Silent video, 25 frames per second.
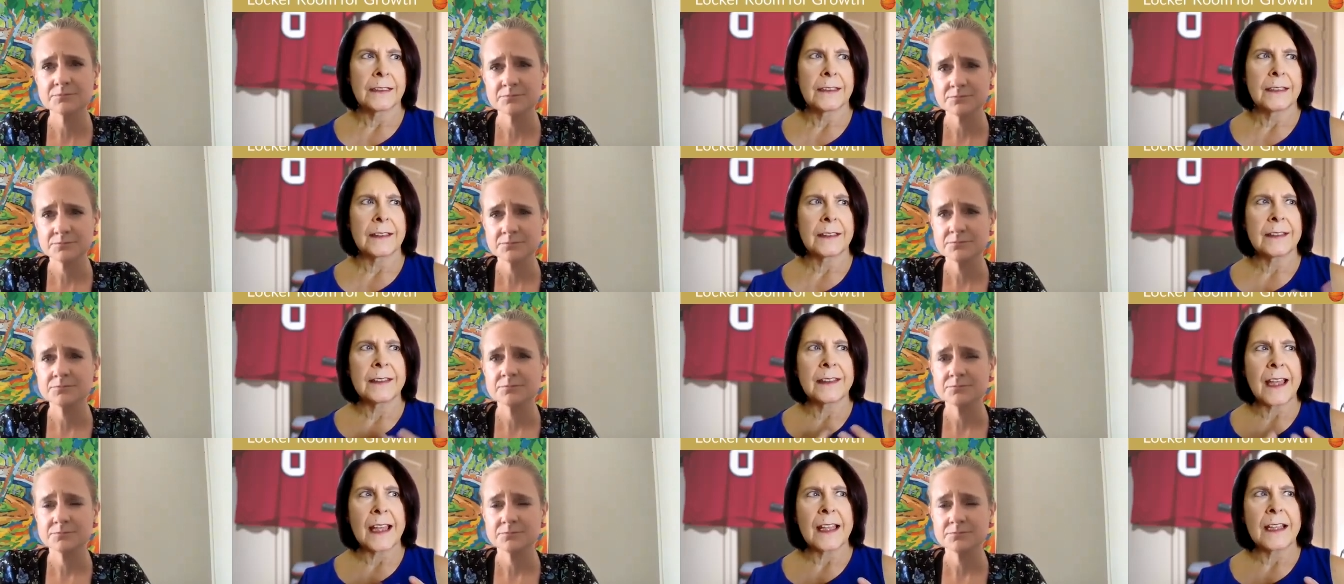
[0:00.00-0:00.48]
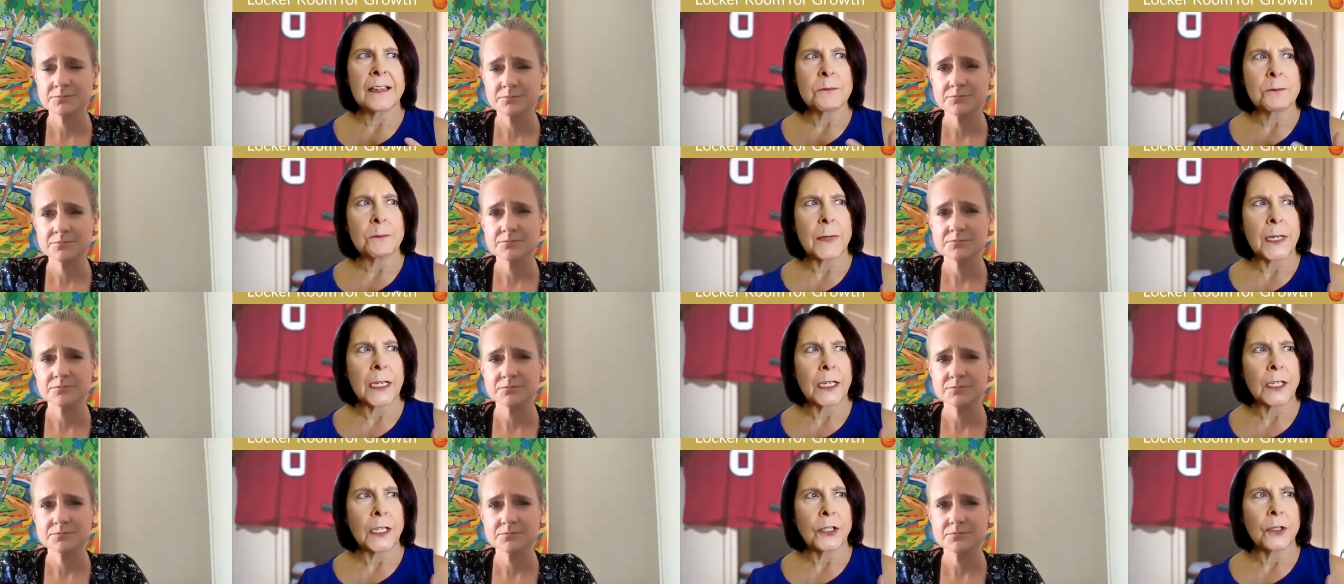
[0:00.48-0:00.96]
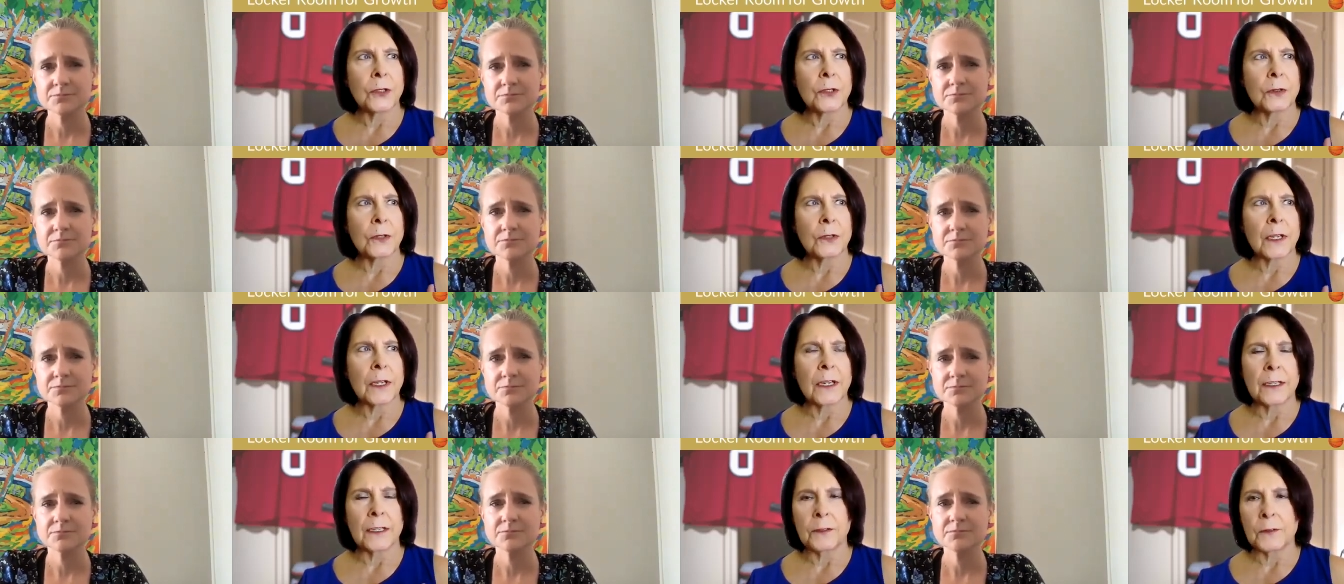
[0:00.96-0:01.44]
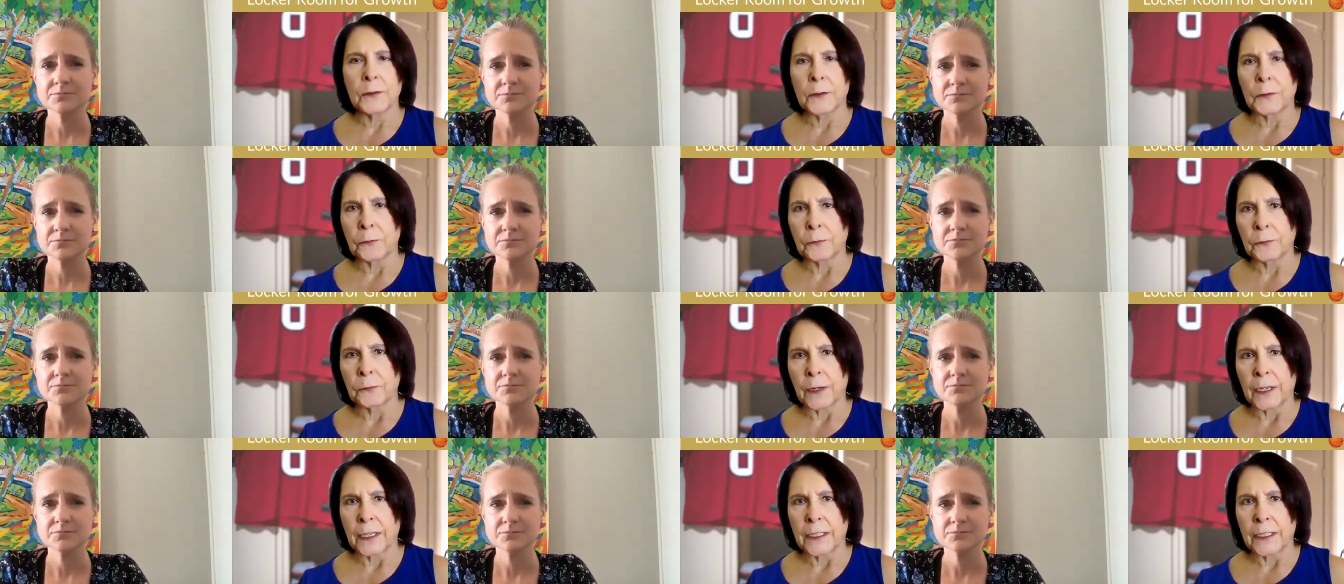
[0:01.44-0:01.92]
Speaker 1: does that make you kind
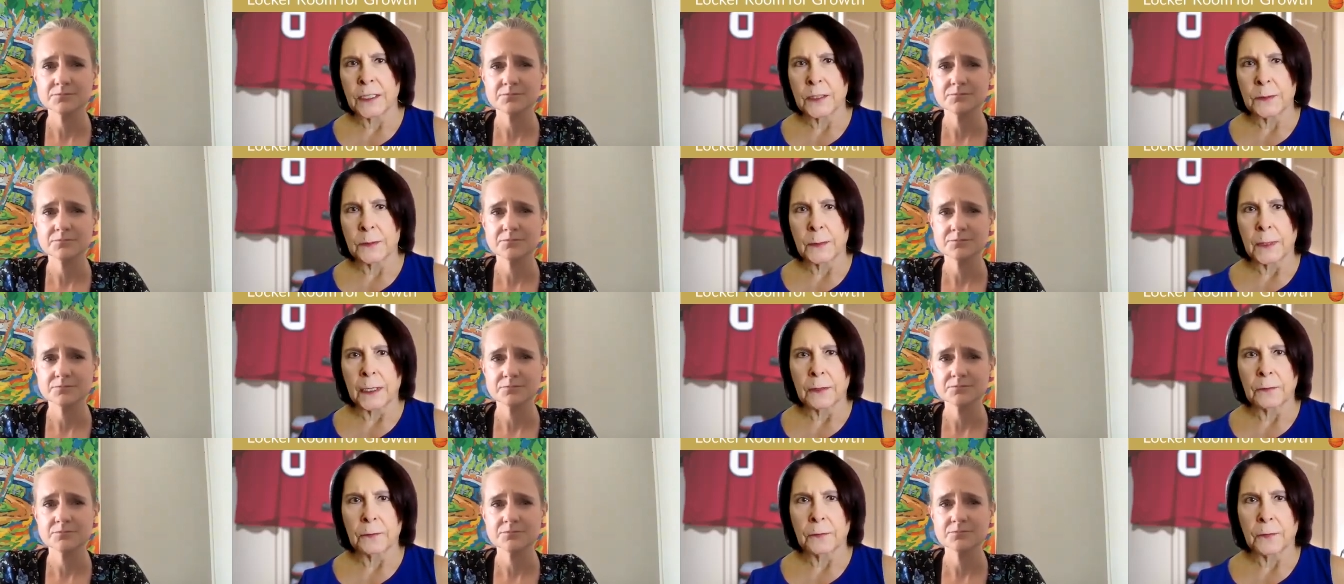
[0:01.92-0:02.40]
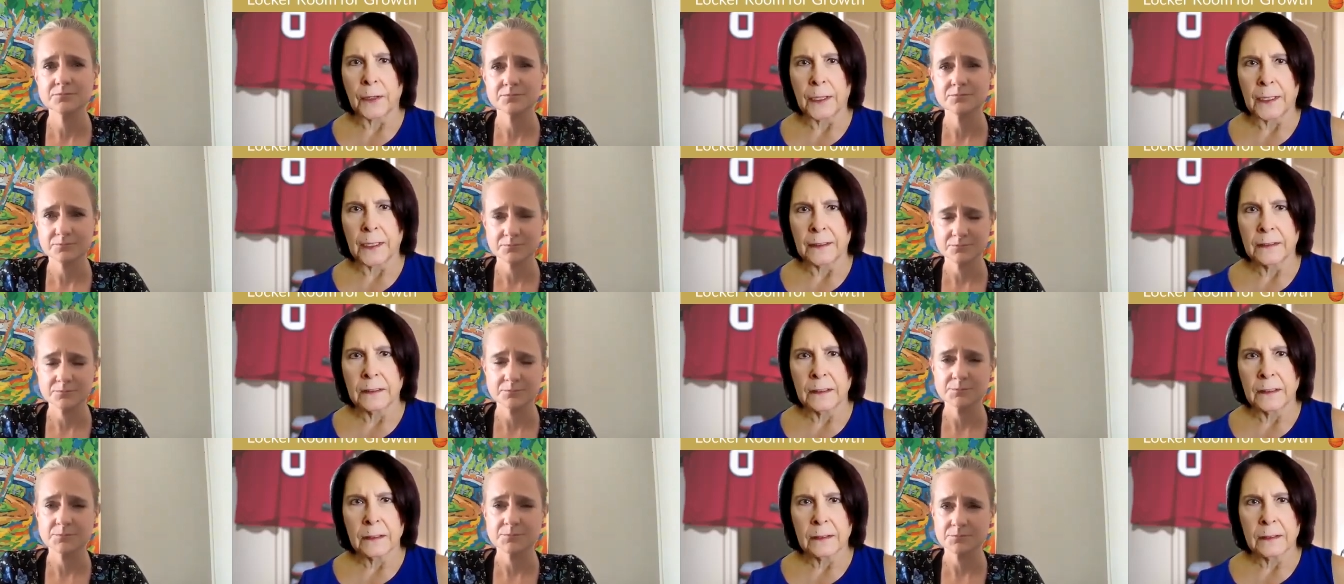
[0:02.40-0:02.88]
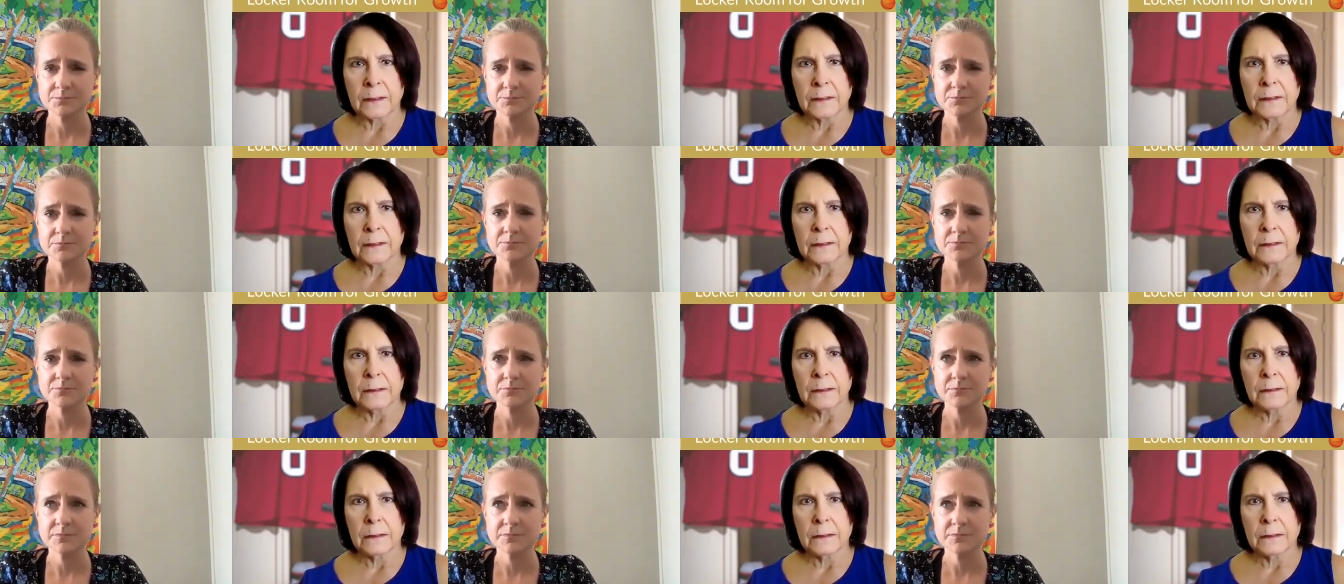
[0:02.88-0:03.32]
of afraid to make friends?